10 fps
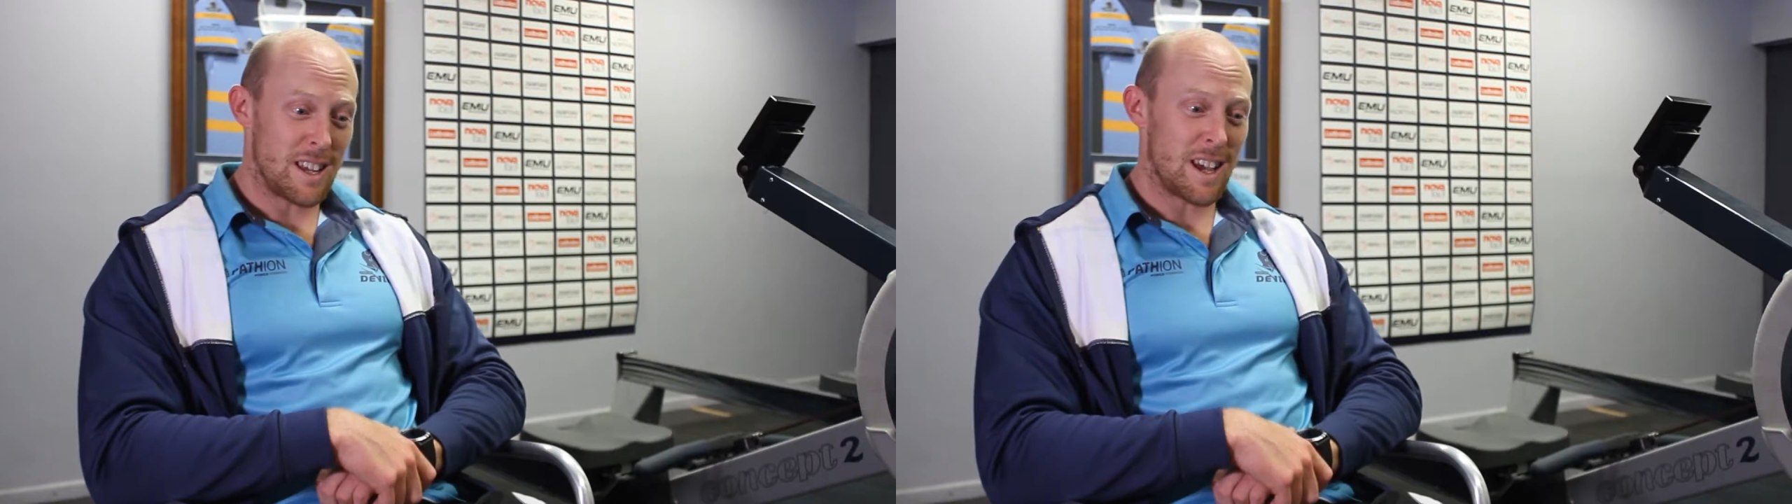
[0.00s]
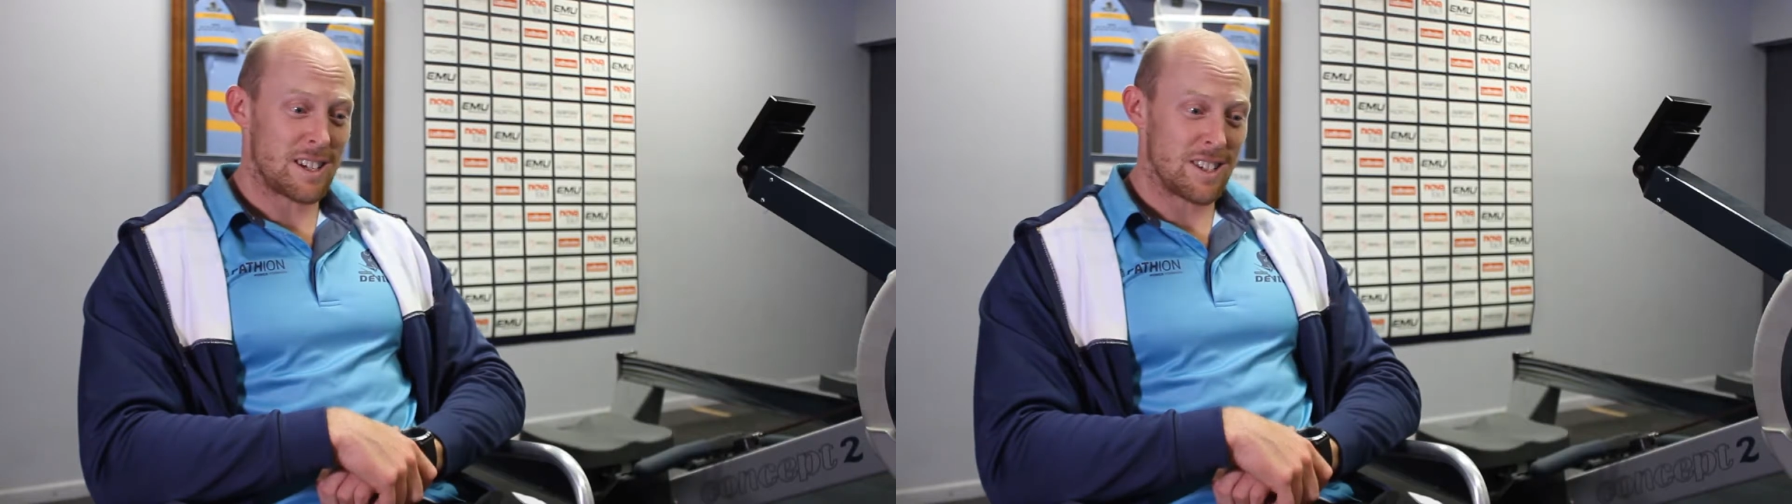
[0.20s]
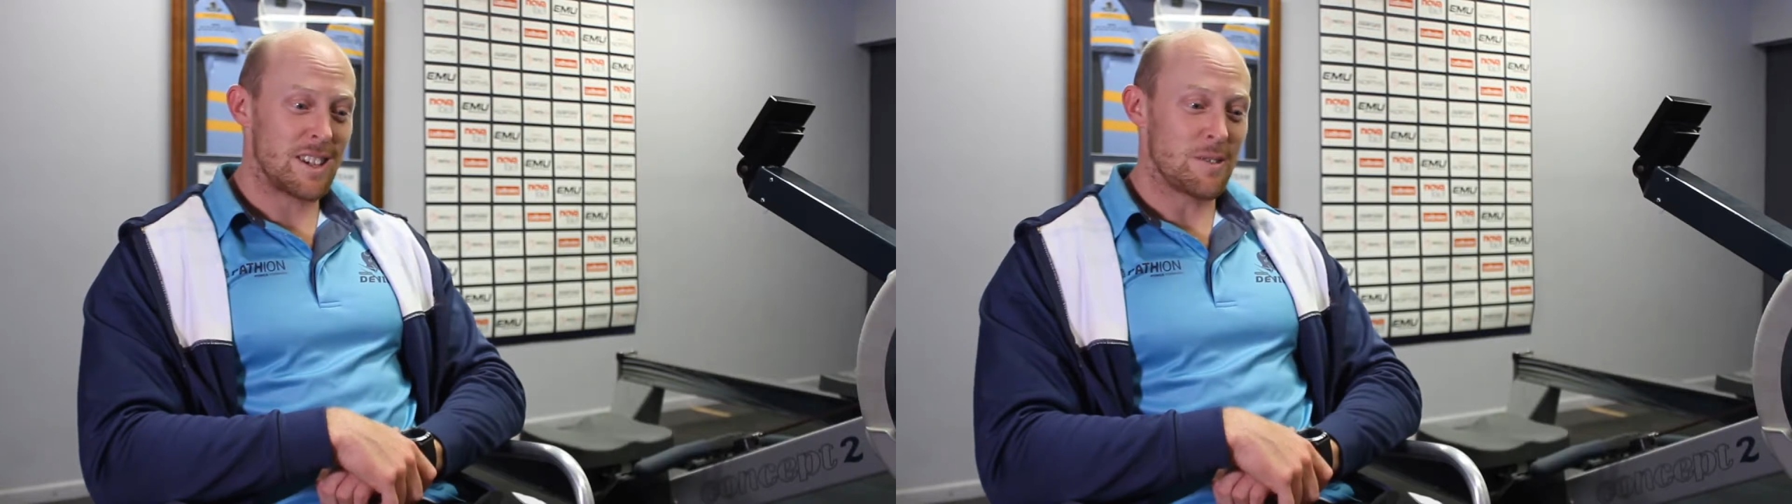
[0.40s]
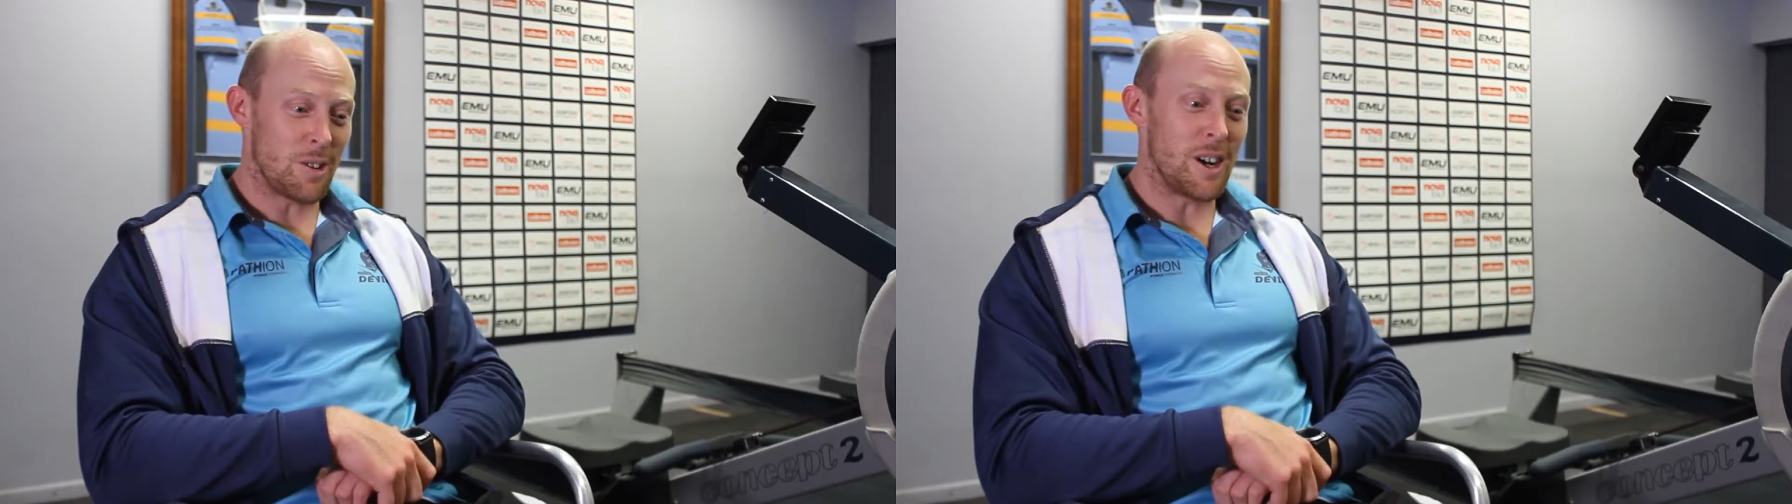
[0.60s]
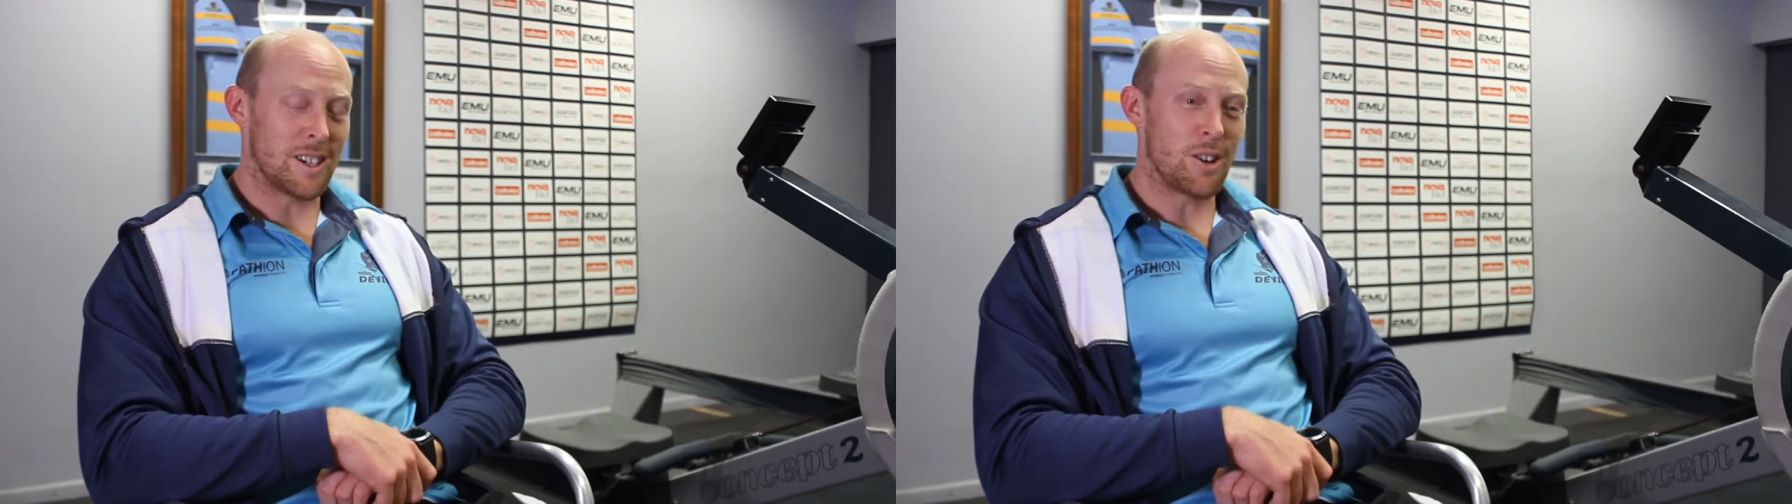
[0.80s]
actually,
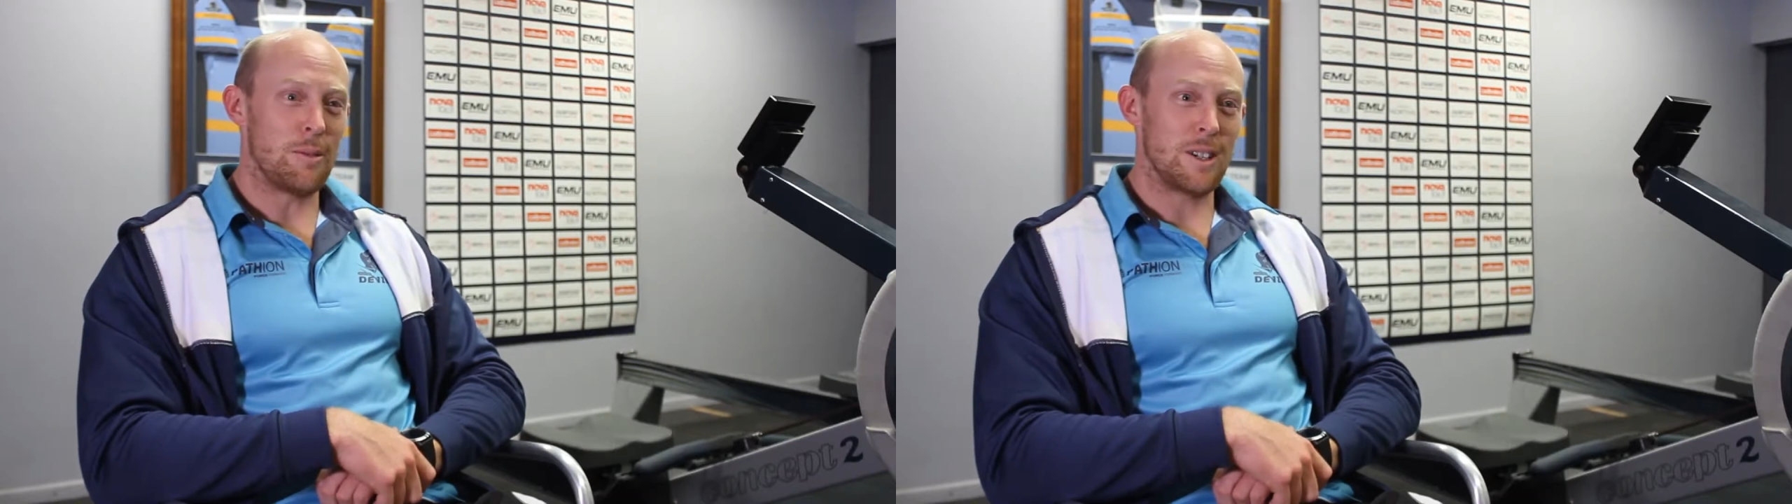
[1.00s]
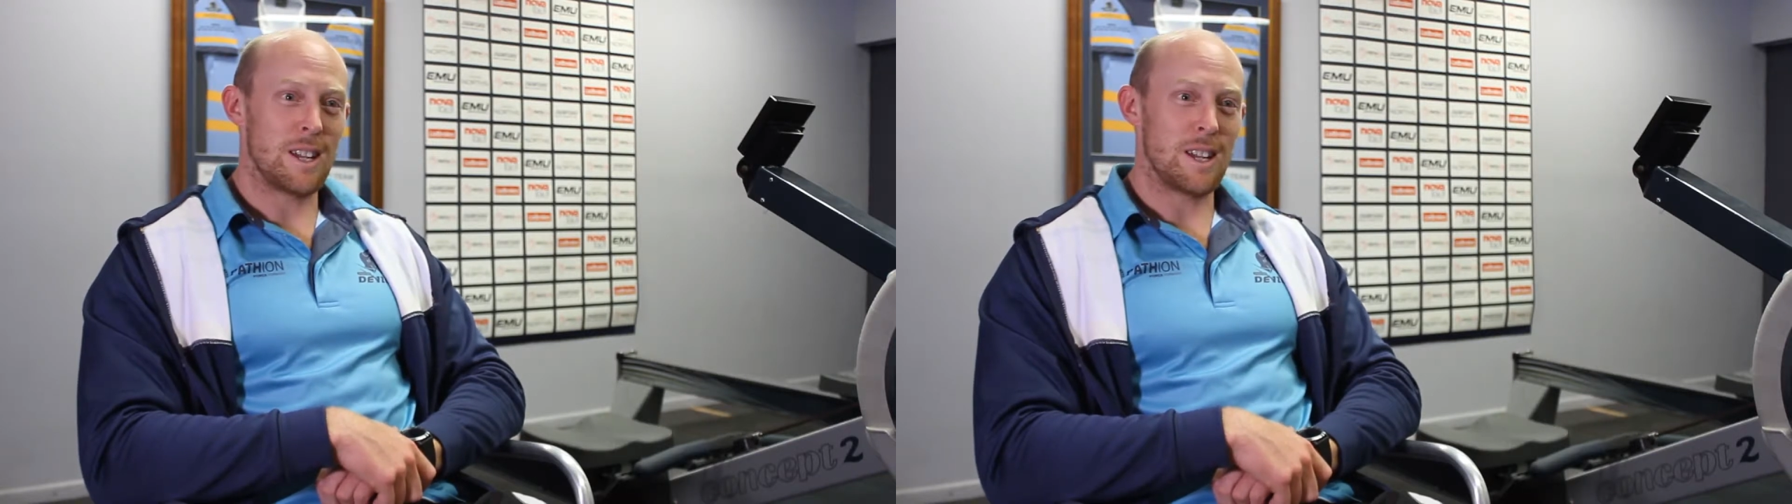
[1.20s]
quite common,